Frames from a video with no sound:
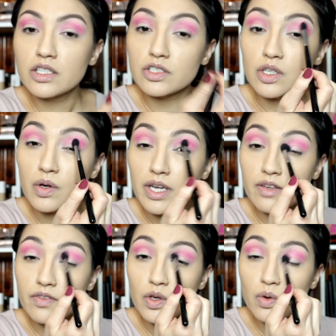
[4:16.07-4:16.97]
So
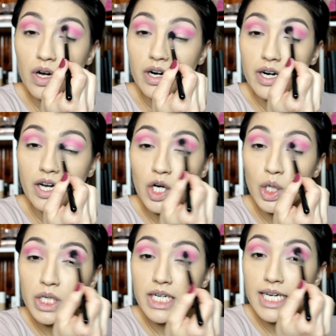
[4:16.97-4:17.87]
if you are a
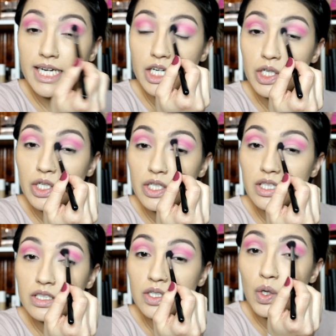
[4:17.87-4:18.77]
hooded eye
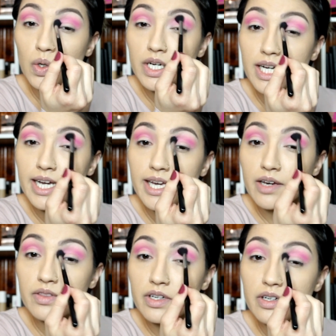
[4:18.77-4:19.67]
girl or guy
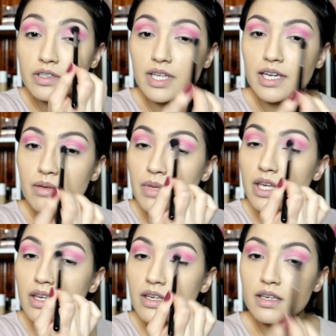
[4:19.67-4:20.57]
out there like
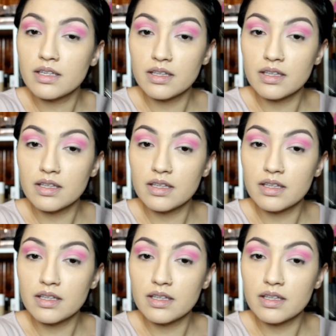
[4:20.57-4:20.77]
me,